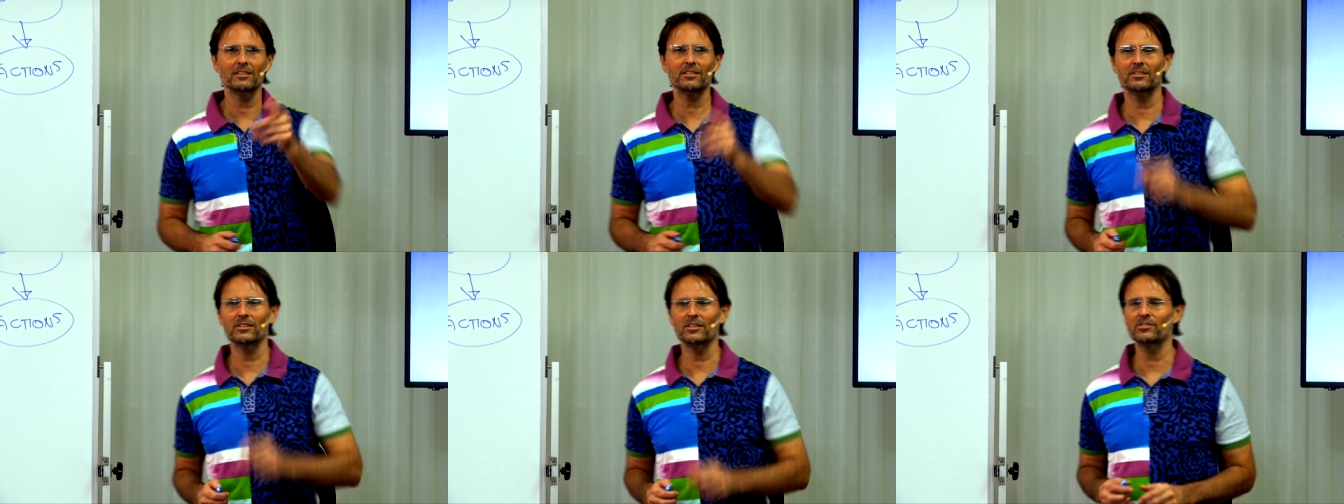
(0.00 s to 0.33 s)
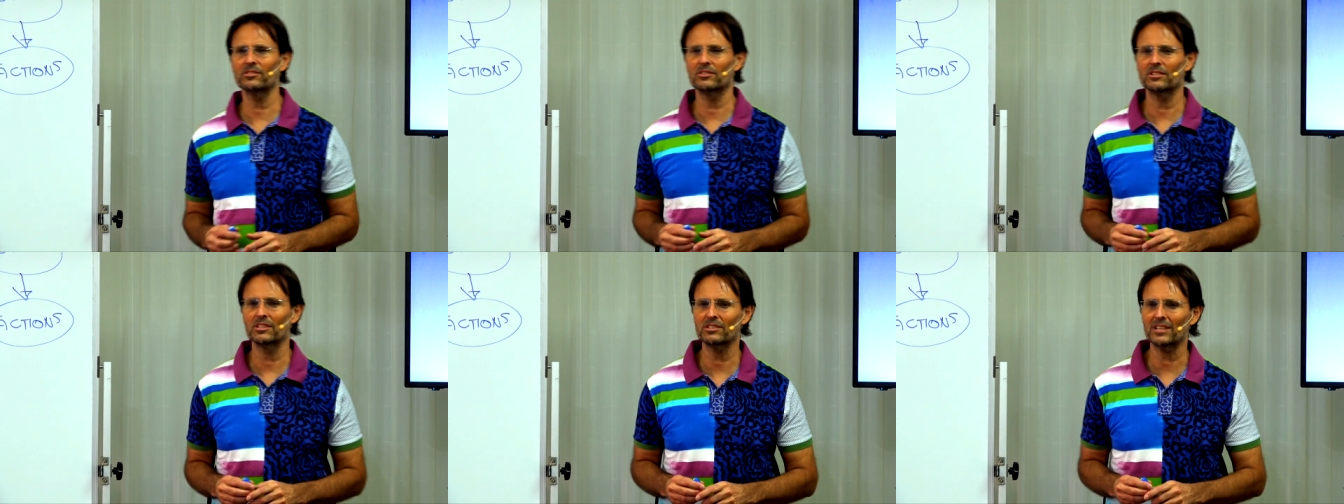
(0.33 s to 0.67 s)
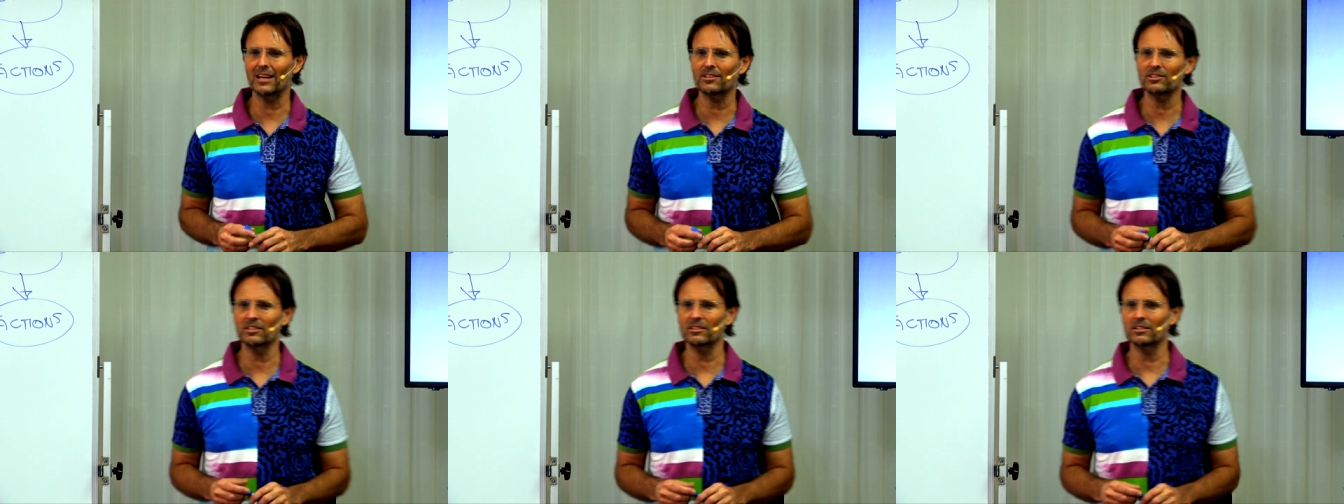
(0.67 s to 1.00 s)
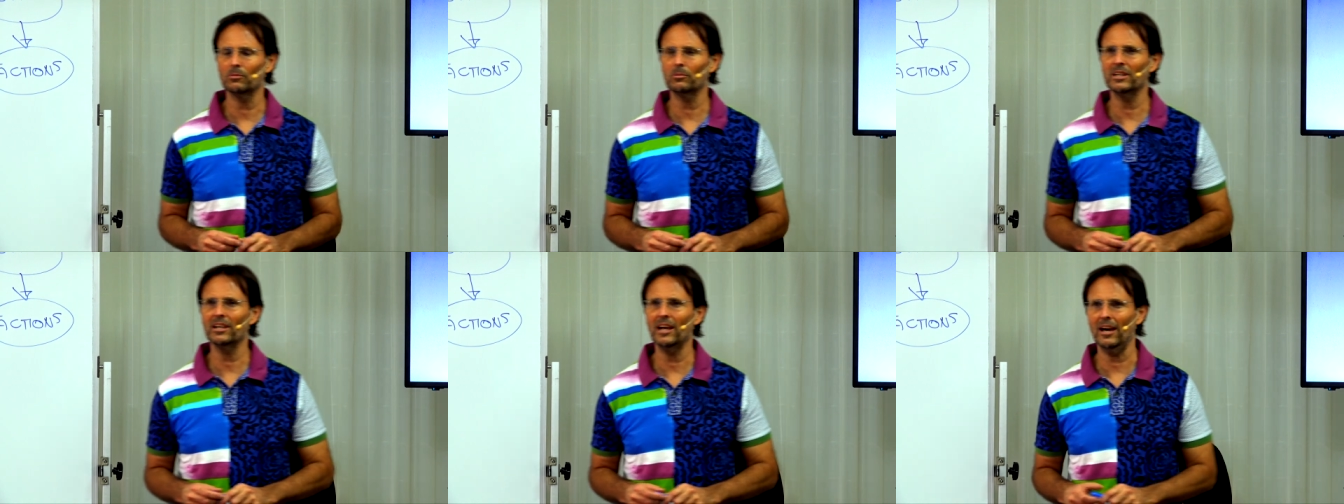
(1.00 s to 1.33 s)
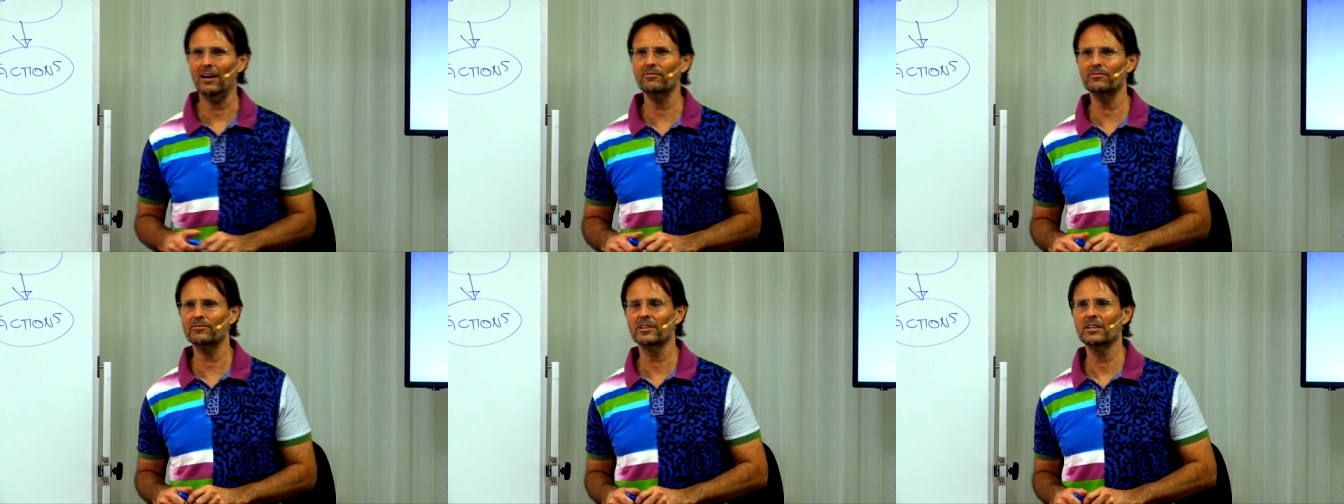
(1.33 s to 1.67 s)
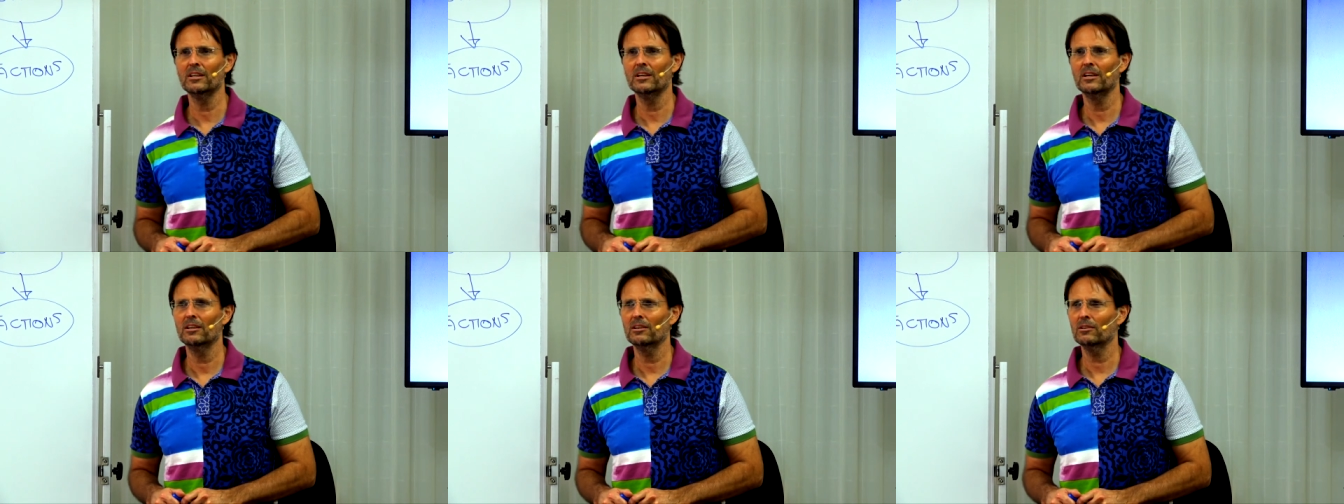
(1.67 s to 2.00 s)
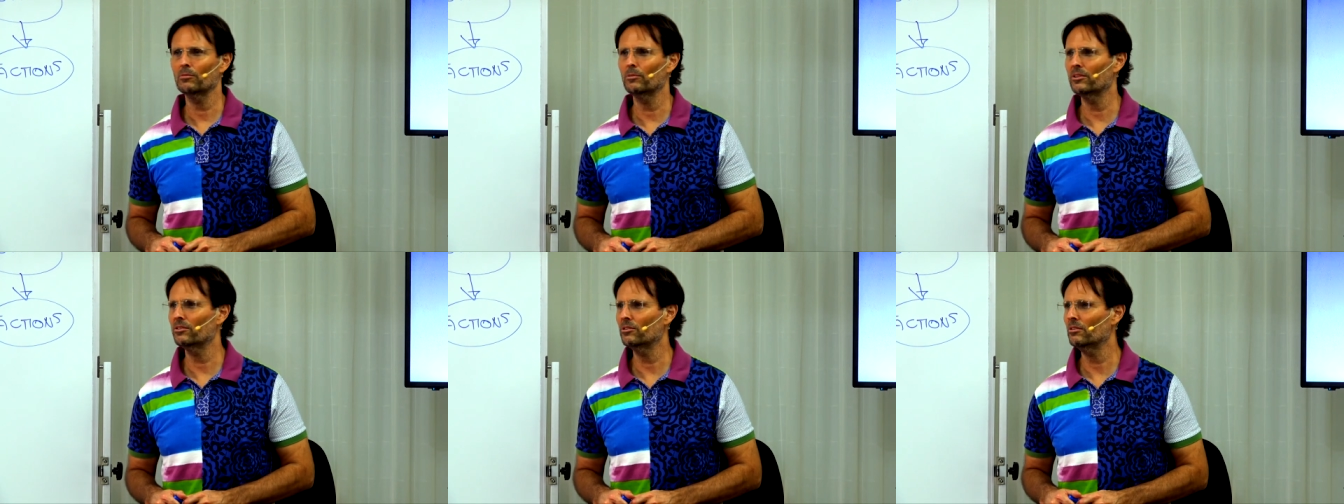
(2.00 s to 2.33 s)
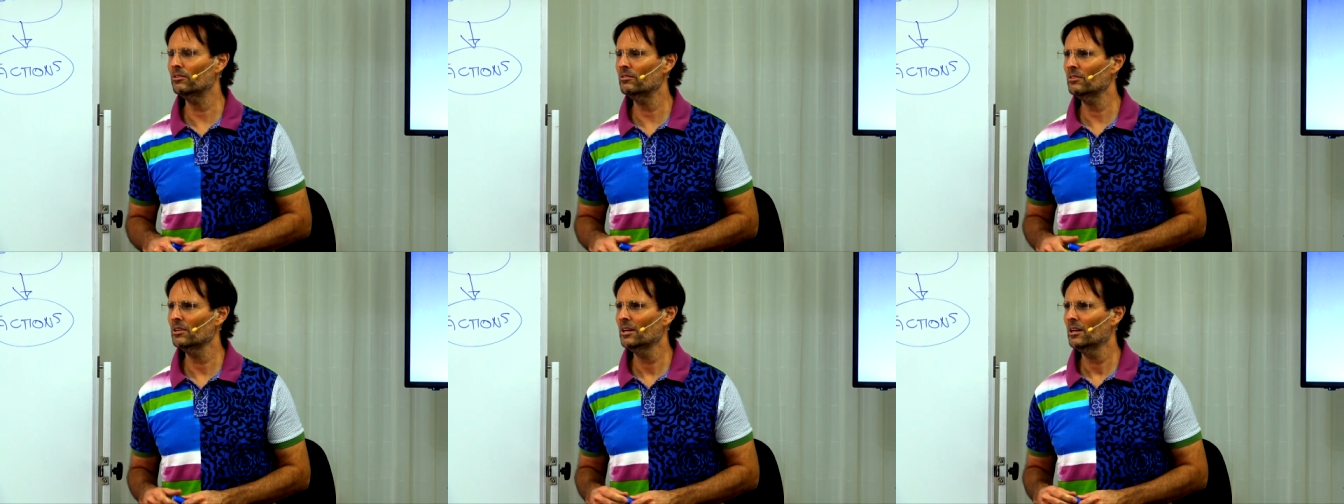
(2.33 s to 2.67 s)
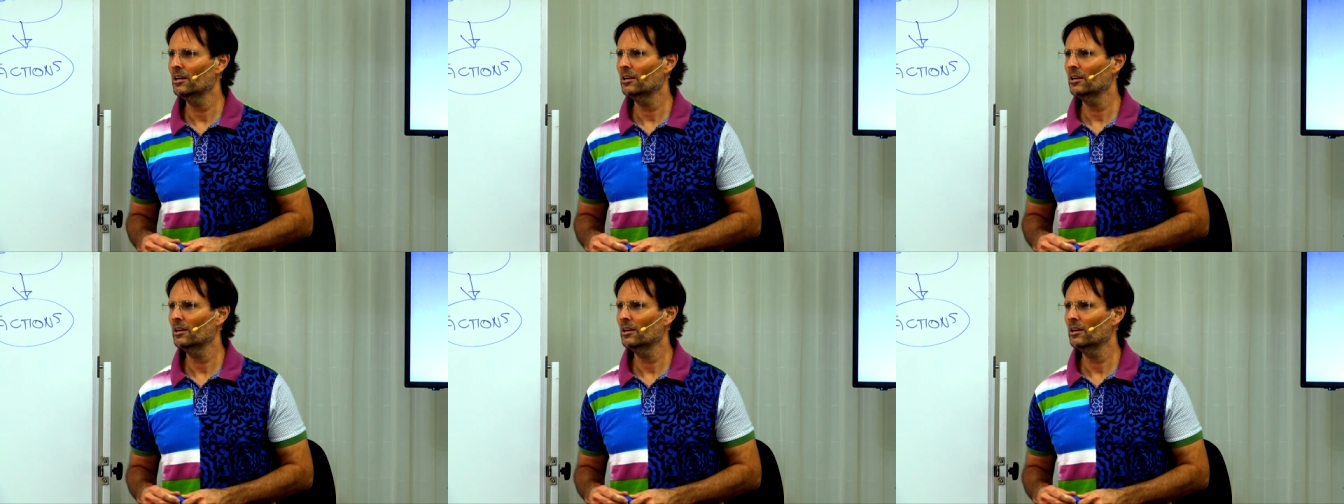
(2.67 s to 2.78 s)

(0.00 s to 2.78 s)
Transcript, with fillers: to this discussion that we have with you,